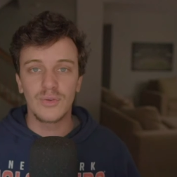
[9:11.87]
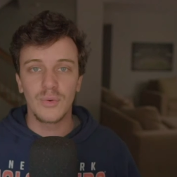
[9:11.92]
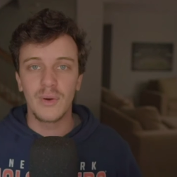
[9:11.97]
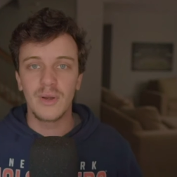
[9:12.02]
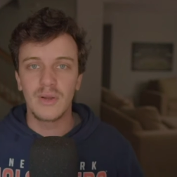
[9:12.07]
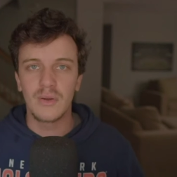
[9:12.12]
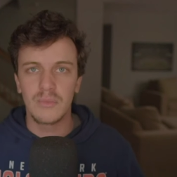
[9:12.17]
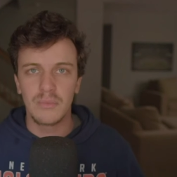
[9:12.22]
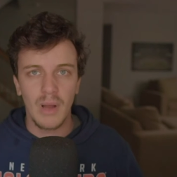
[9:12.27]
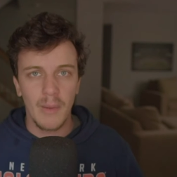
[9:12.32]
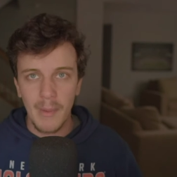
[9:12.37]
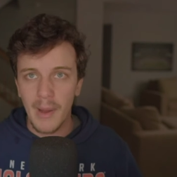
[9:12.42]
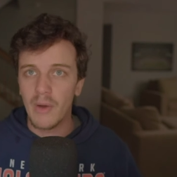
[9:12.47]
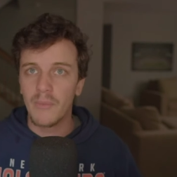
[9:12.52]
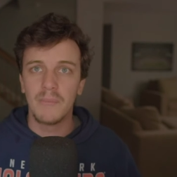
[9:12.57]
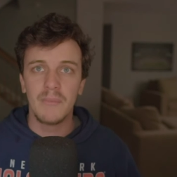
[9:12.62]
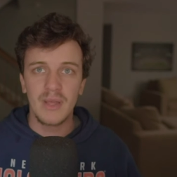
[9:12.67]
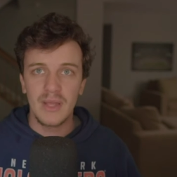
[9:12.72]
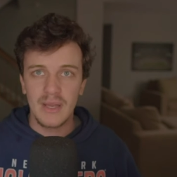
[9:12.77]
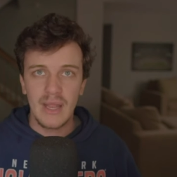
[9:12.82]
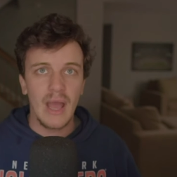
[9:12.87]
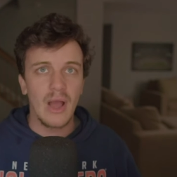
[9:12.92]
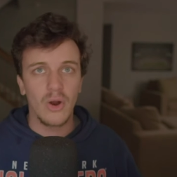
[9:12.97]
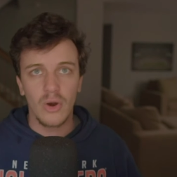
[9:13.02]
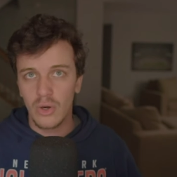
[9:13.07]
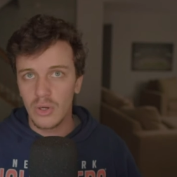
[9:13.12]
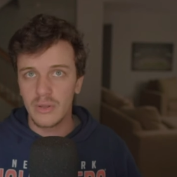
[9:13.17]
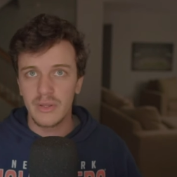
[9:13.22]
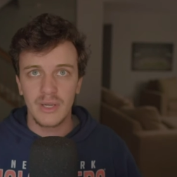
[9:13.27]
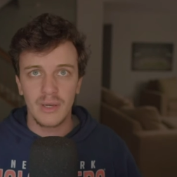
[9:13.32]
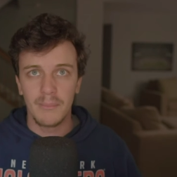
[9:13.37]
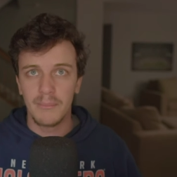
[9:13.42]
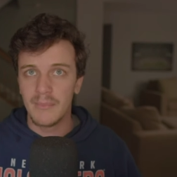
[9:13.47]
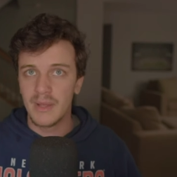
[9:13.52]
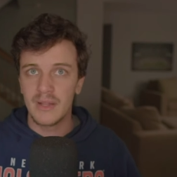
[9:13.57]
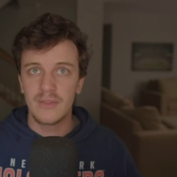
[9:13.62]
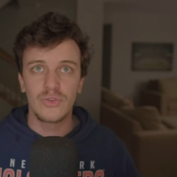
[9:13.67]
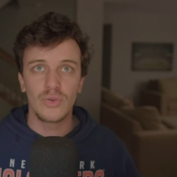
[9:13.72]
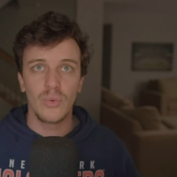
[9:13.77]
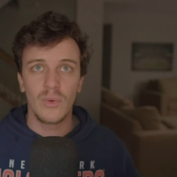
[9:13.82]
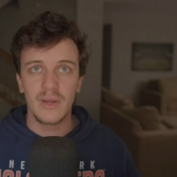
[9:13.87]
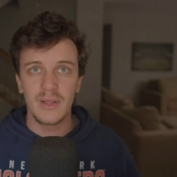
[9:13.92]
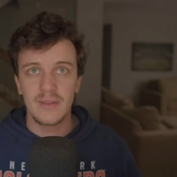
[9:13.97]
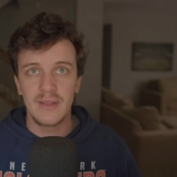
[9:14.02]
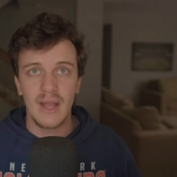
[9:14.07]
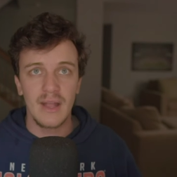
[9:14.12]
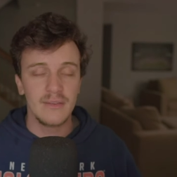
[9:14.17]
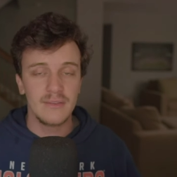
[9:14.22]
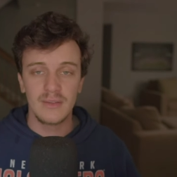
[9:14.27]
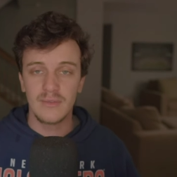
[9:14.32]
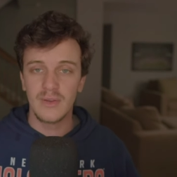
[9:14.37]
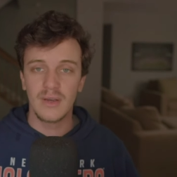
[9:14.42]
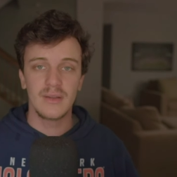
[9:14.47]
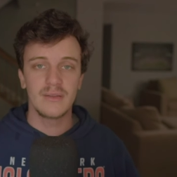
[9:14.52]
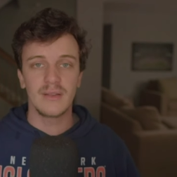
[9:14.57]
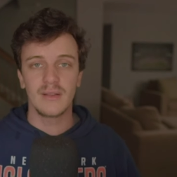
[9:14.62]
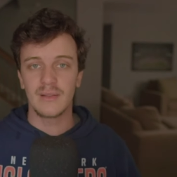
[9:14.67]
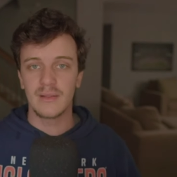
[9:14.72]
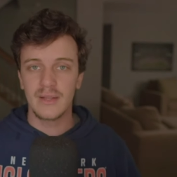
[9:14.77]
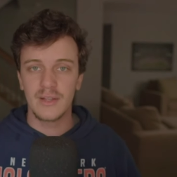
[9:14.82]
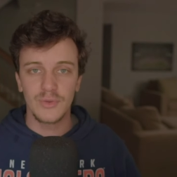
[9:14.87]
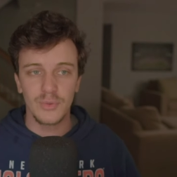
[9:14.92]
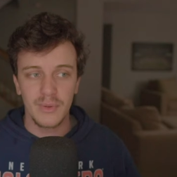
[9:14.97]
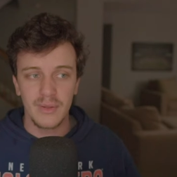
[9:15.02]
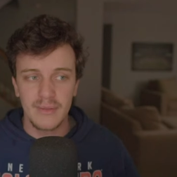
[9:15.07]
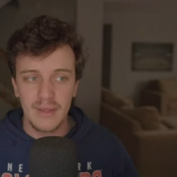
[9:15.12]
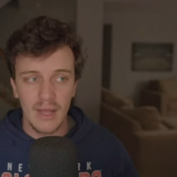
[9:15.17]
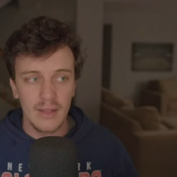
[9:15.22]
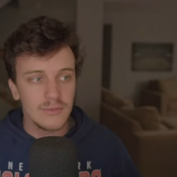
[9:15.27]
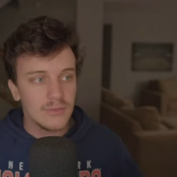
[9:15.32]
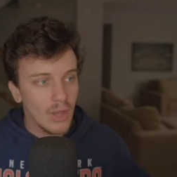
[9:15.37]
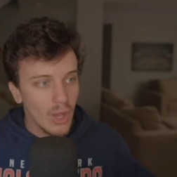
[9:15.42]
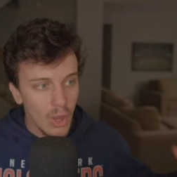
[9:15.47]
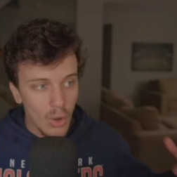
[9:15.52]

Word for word: 20, about mid, yeah, early to mid 2010s, even into the late 2010s,